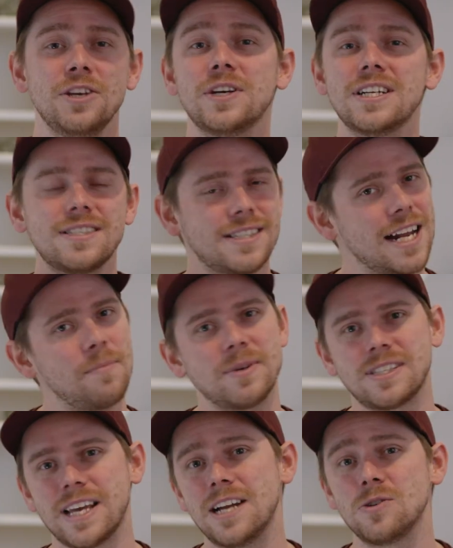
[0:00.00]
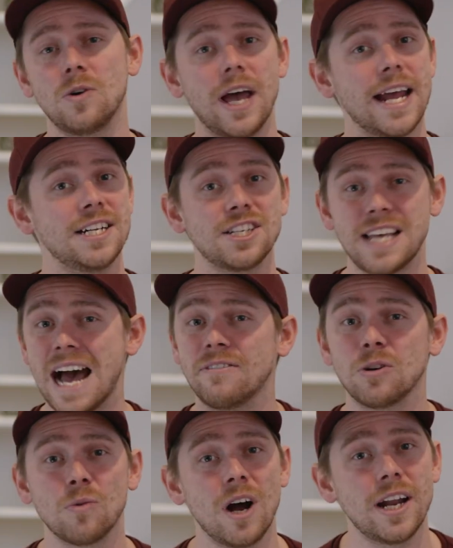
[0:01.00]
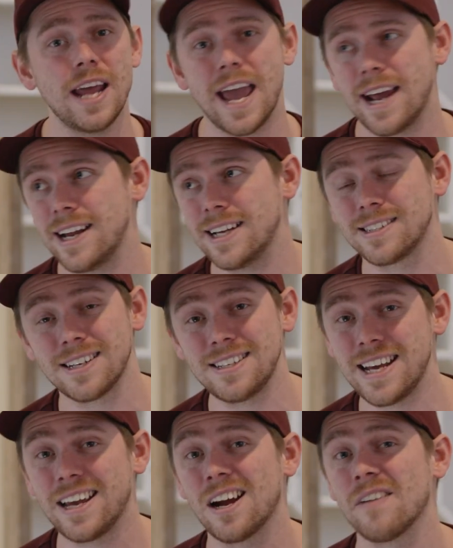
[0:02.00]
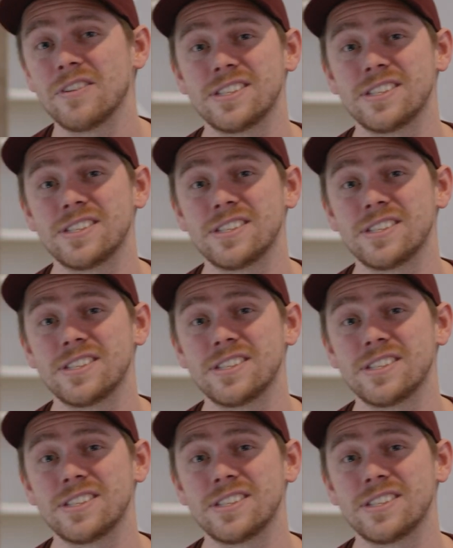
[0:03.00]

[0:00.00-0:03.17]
You can just set up a schedule and just have it run and it's gonna take care of